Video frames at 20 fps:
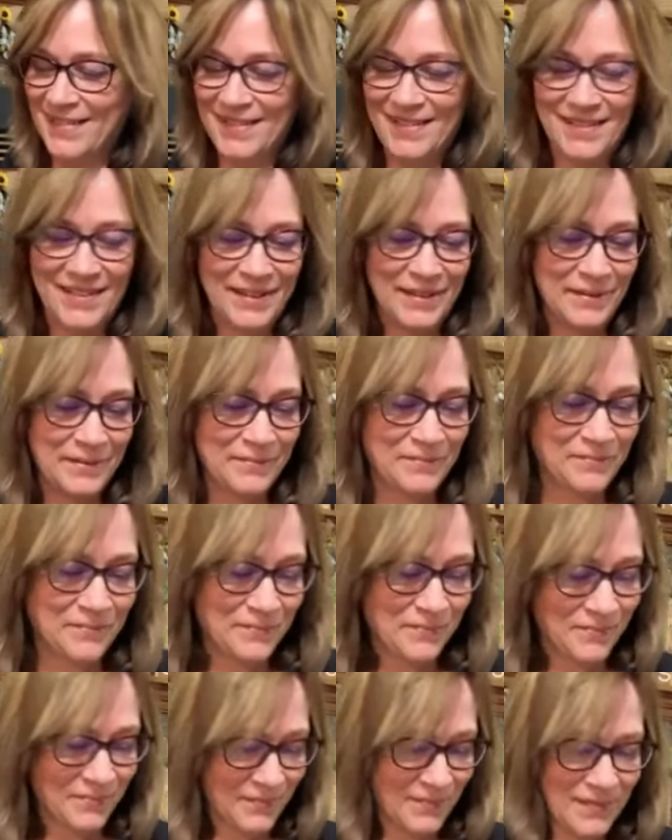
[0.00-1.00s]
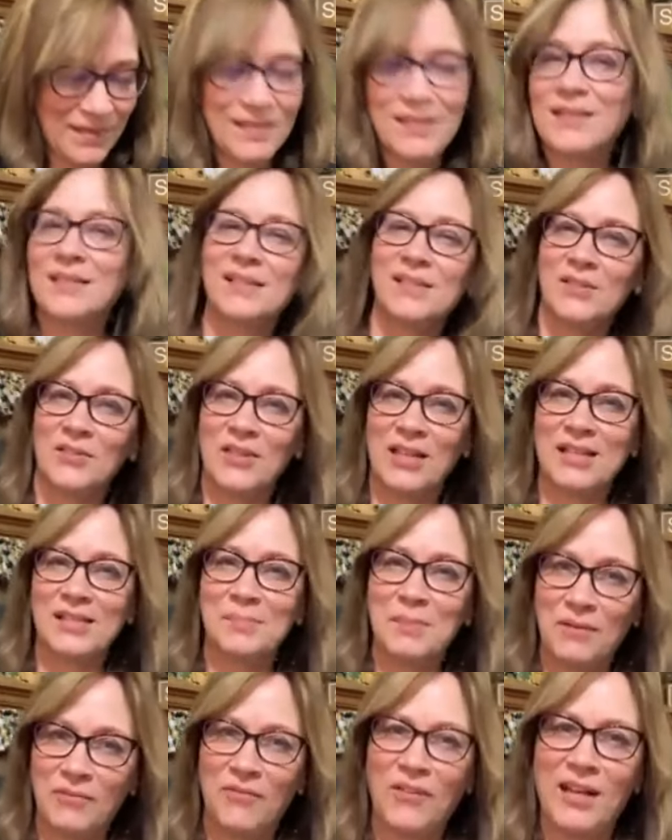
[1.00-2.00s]
All right. So
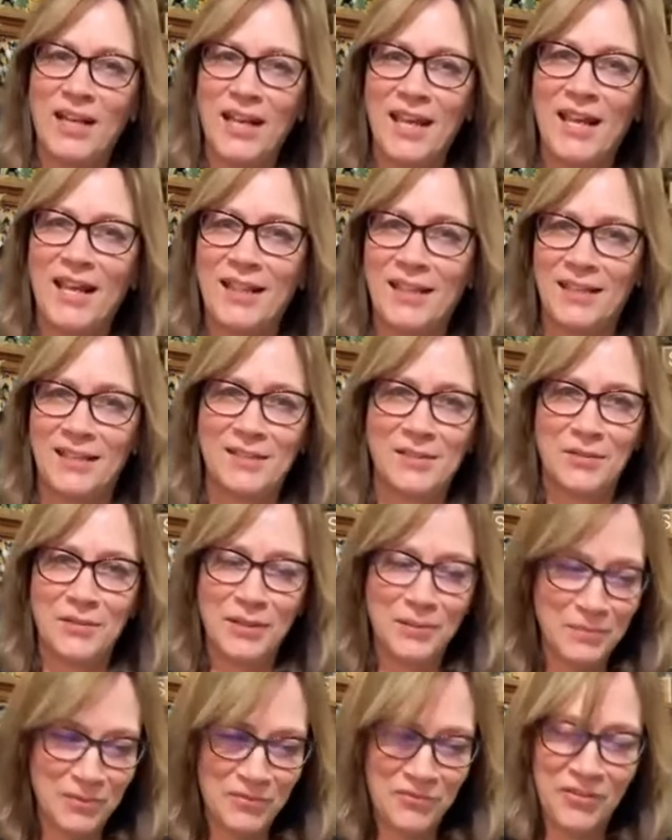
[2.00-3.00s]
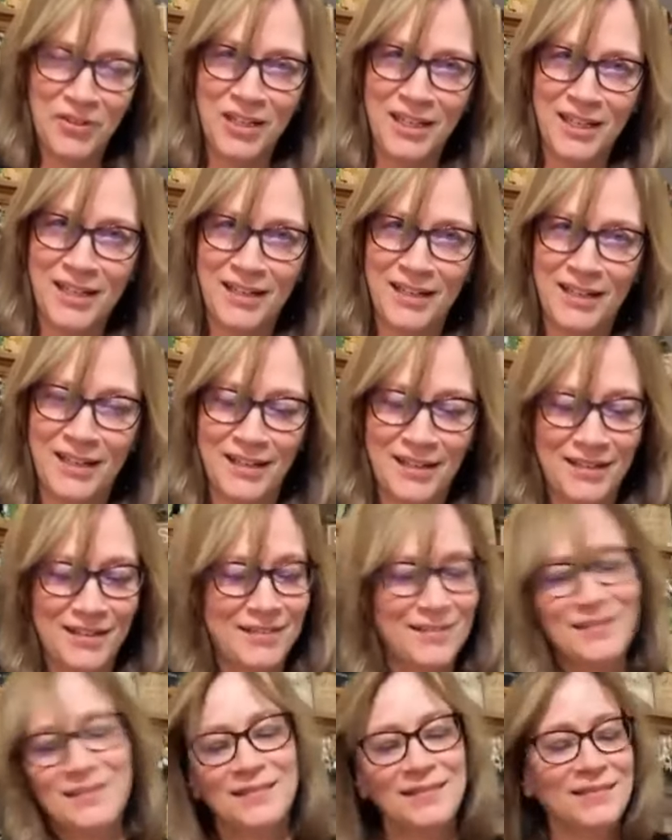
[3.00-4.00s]
that's my finale. Don't let me forget it.
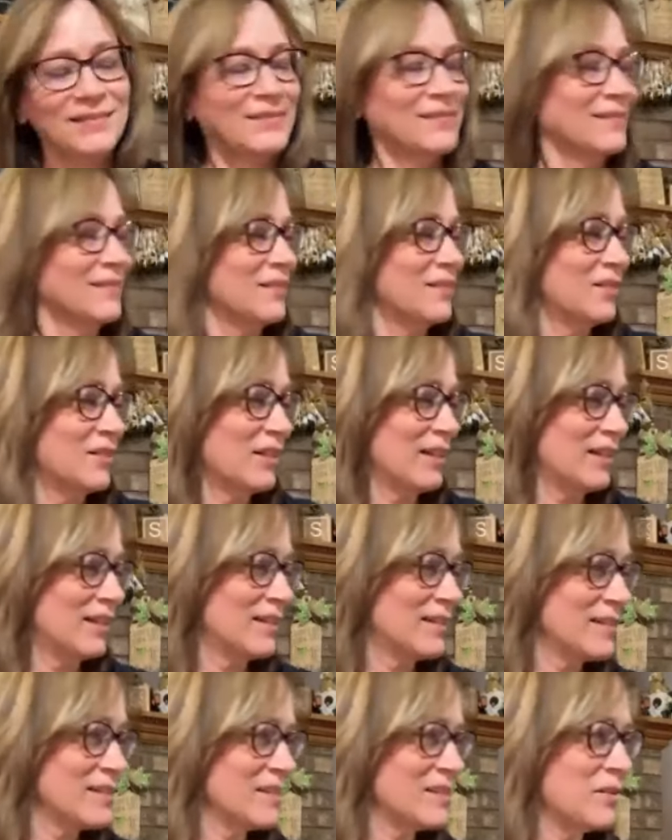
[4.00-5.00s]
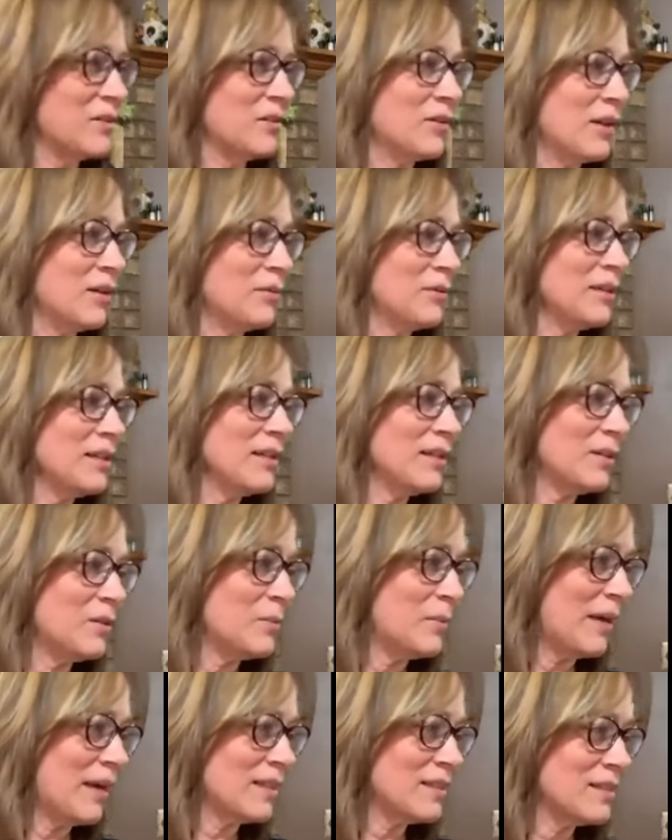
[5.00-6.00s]
Okay, so now we're gonna
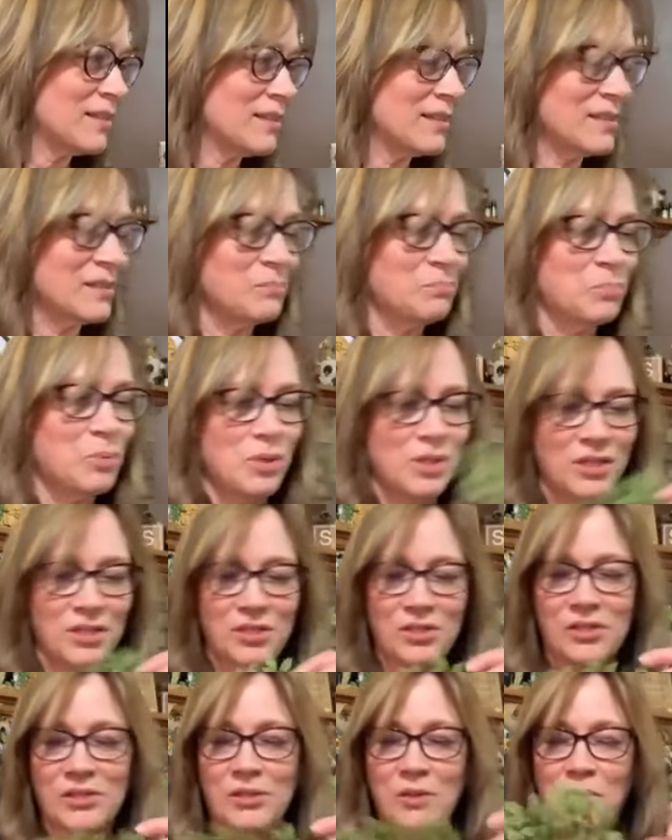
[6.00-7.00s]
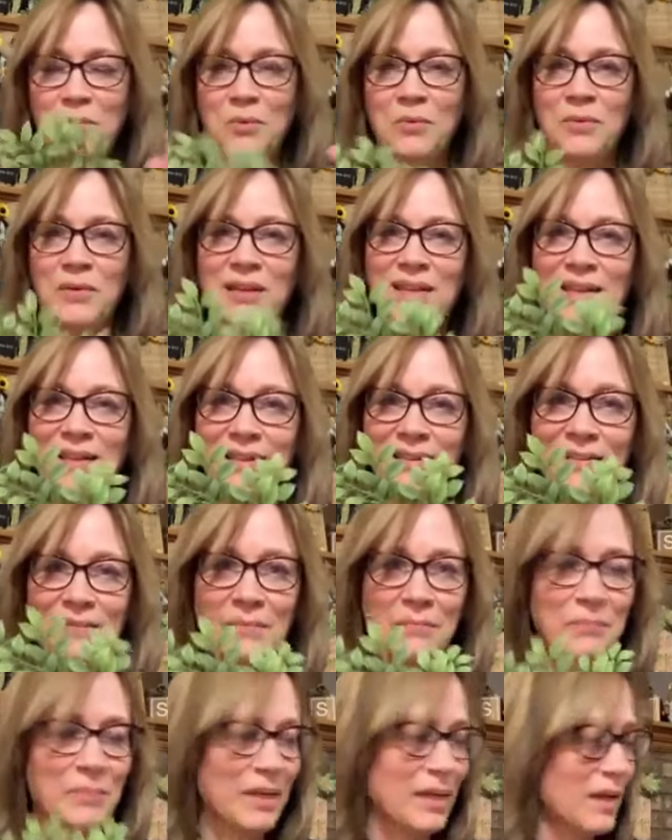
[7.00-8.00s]
go back to this bush. So you
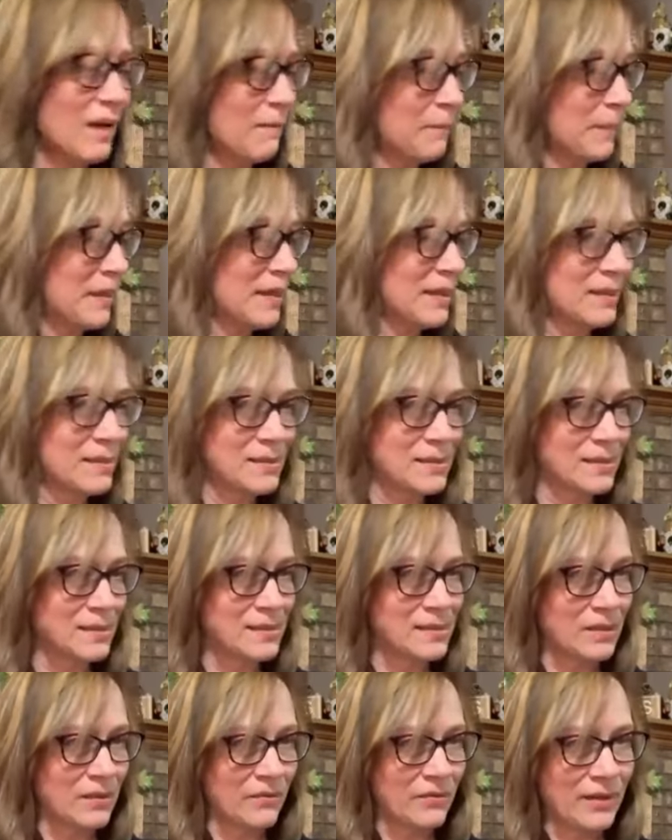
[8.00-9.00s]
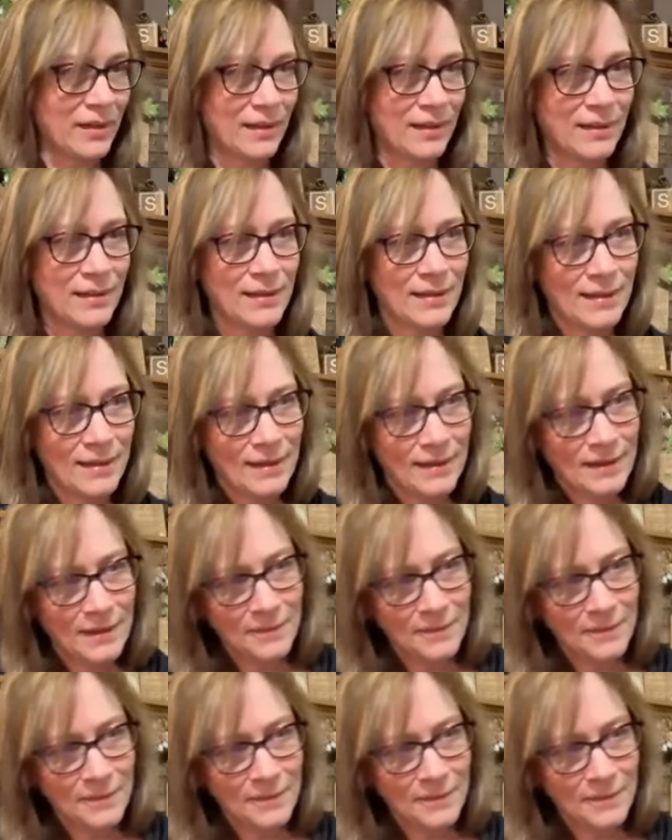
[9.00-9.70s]
can pick up pieces of it.